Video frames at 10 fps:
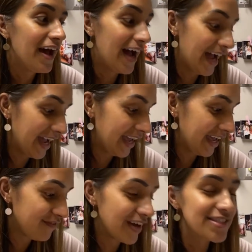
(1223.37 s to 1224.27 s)
I
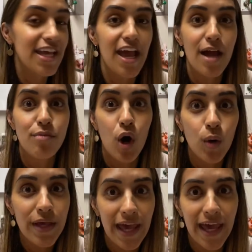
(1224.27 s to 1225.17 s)
if I say I'm
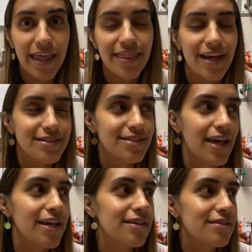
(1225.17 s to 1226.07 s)
okay, that's
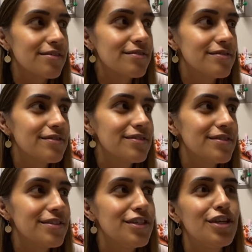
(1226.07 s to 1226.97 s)
like
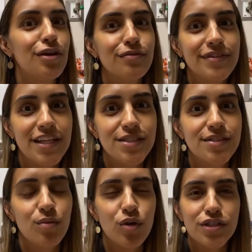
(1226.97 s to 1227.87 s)
you know, that's
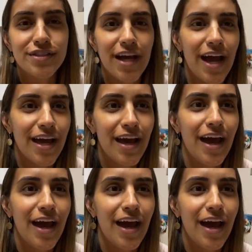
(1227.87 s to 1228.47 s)
the worst that.